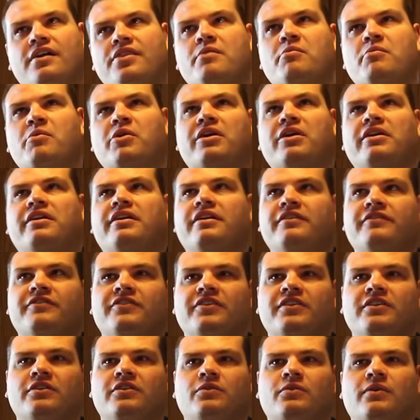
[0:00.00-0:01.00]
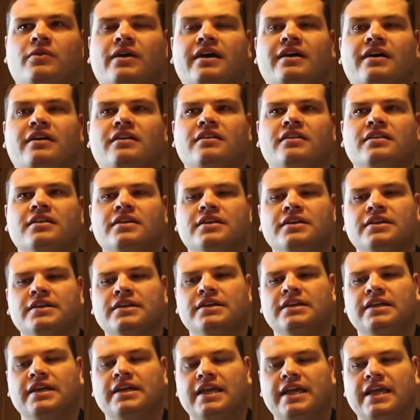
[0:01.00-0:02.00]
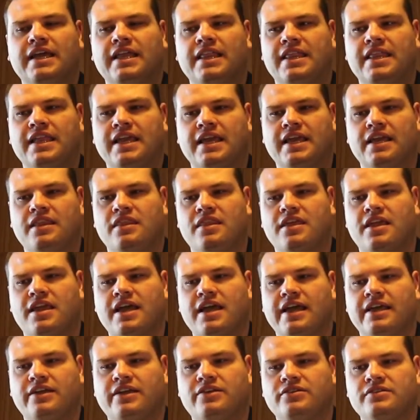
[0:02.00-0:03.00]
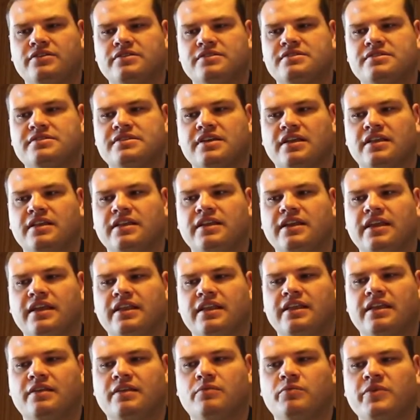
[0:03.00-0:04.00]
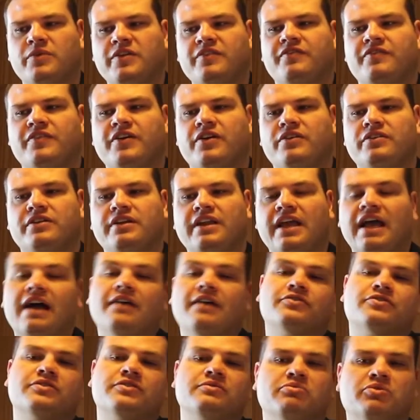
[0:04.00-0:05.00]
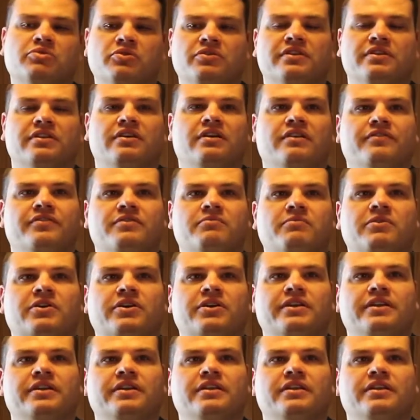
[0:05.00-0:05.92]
market for a little while, and then the guy couldn't sell it, and then we found it after we pulled it off the market.